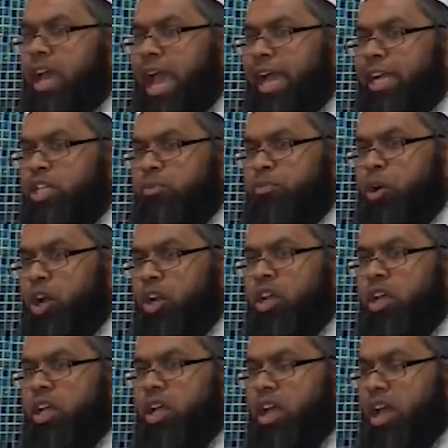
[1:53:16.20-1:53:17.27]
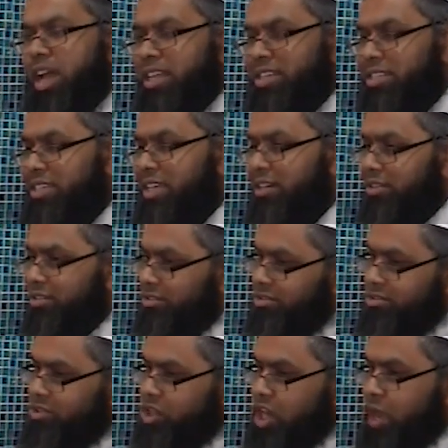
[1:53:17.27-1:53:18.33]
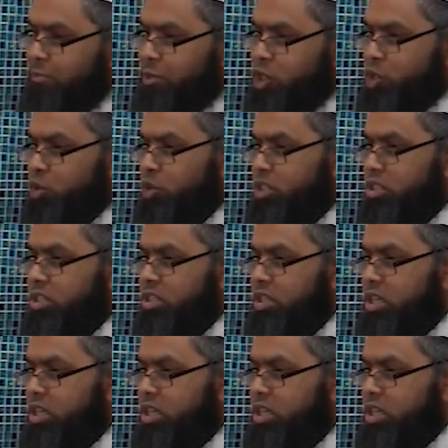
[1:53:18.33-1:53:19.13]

act upon. And as I said, time is short.